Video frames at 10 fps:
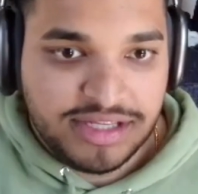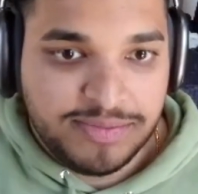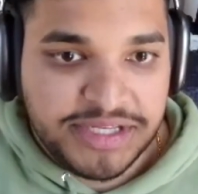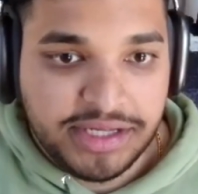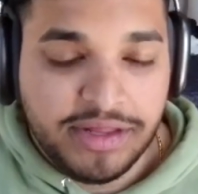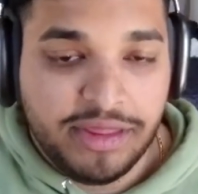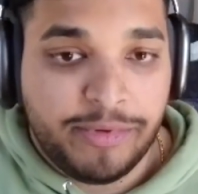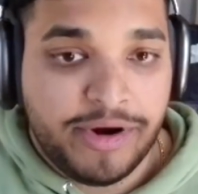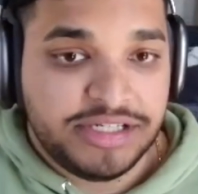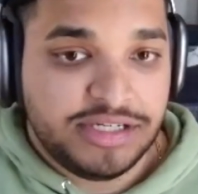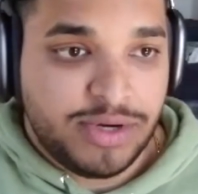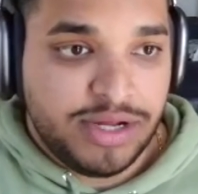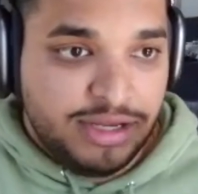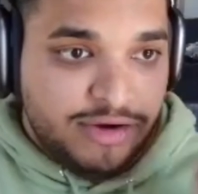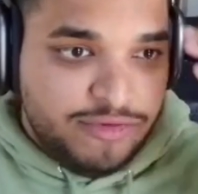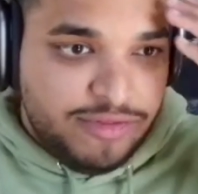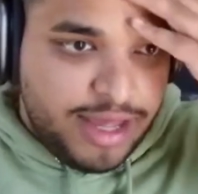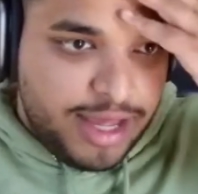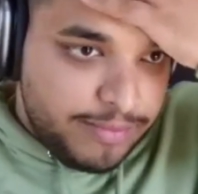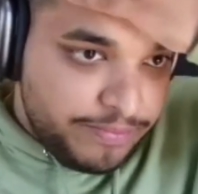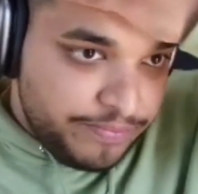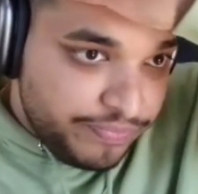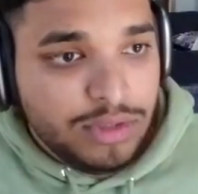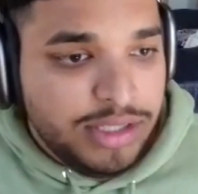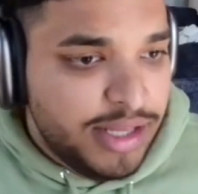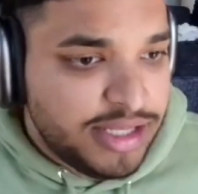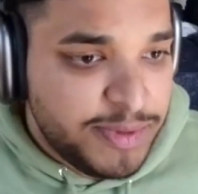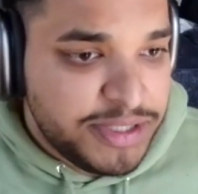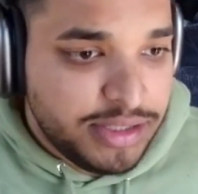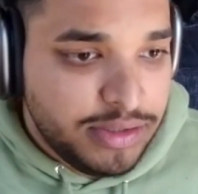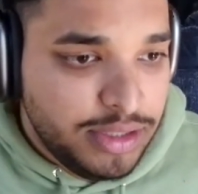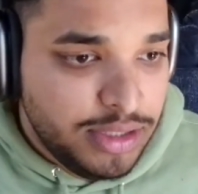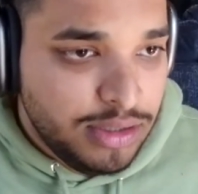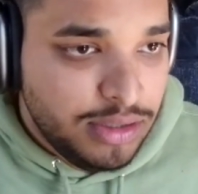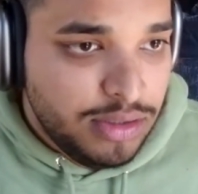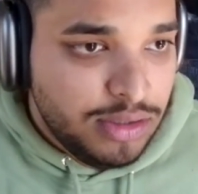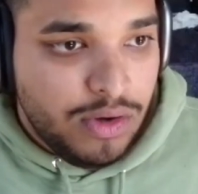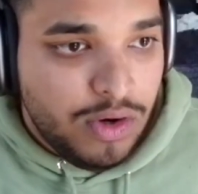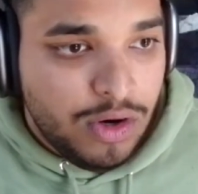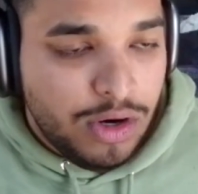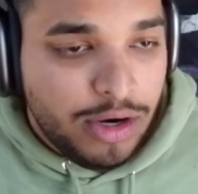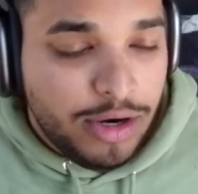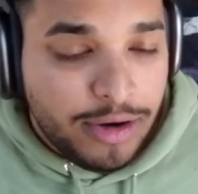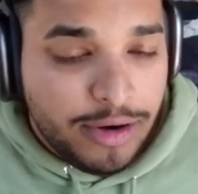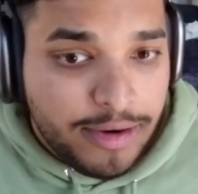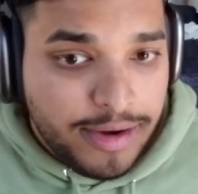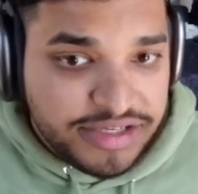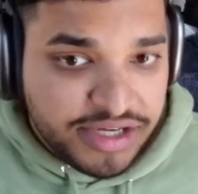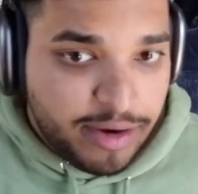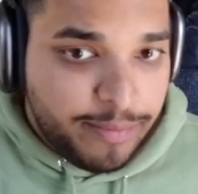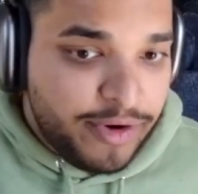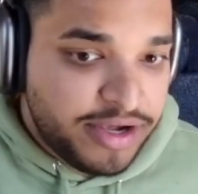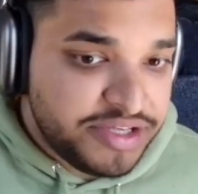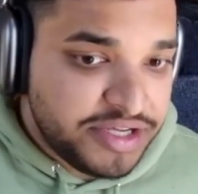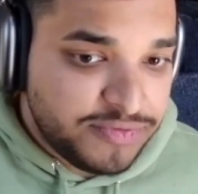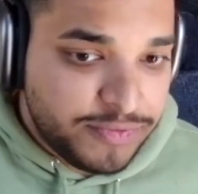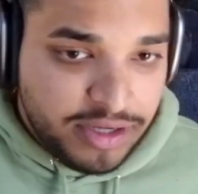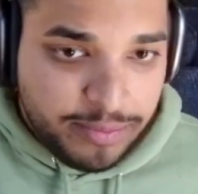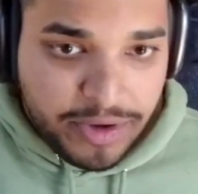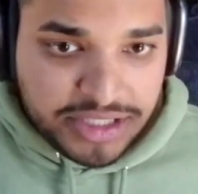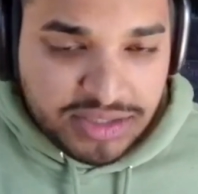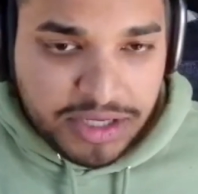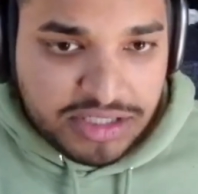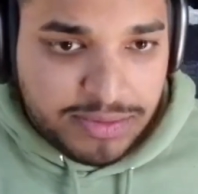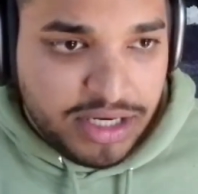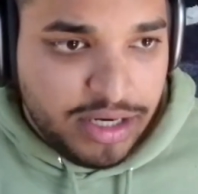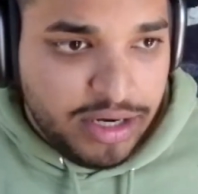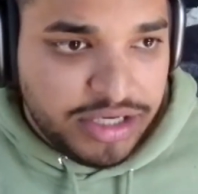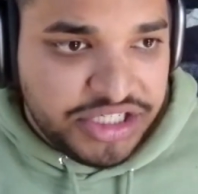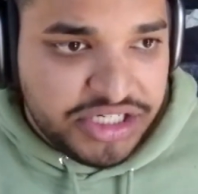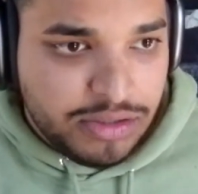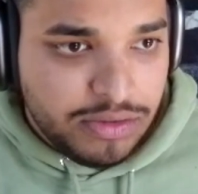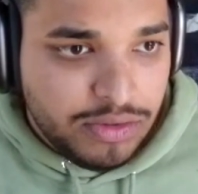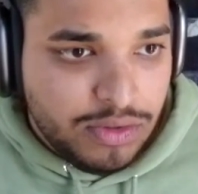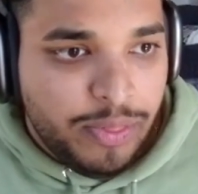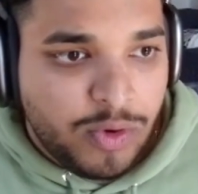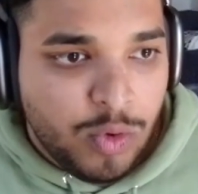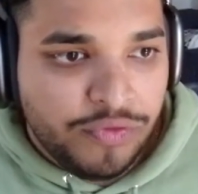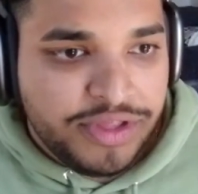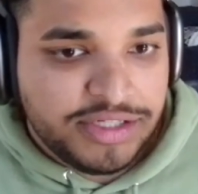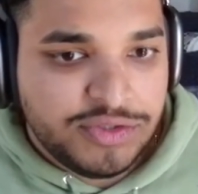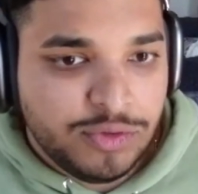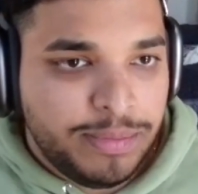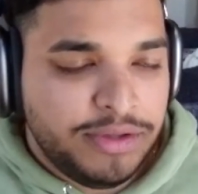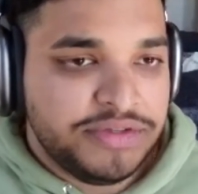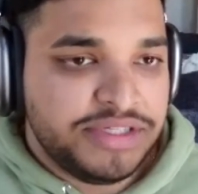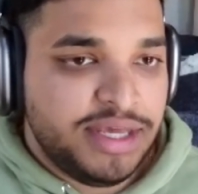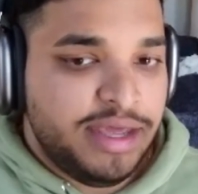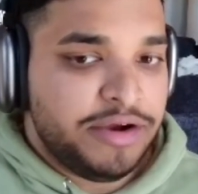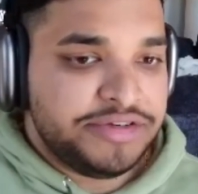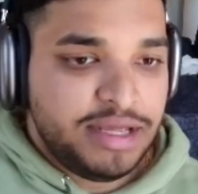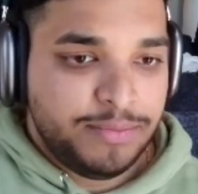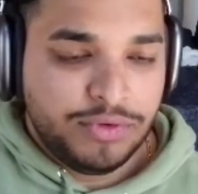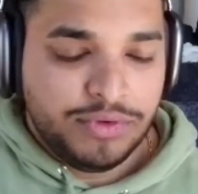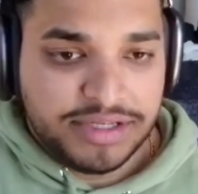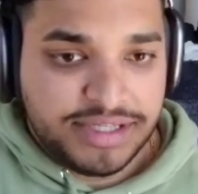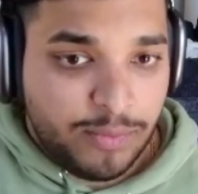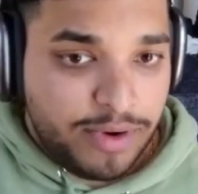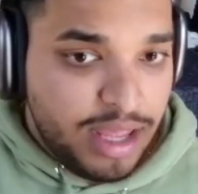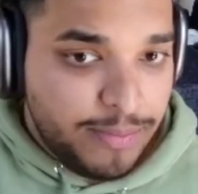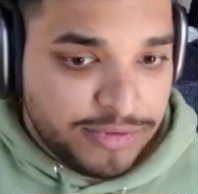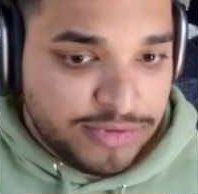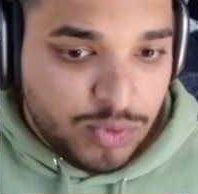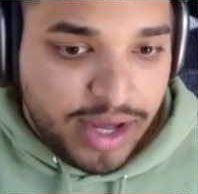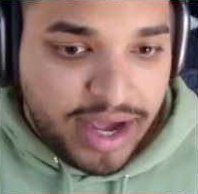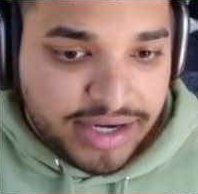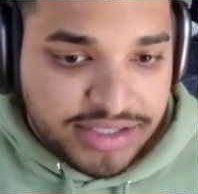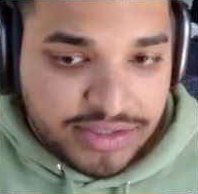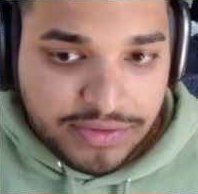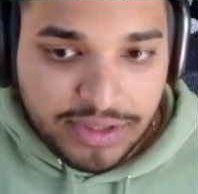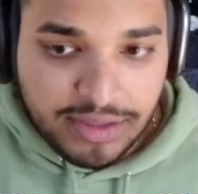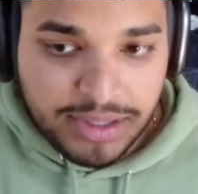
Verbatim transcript: that's basically the process right there for that. And yeah, that's basically our entire process for inbox management in a nutshell. The cool thing too about using Airtable is that we're able to actually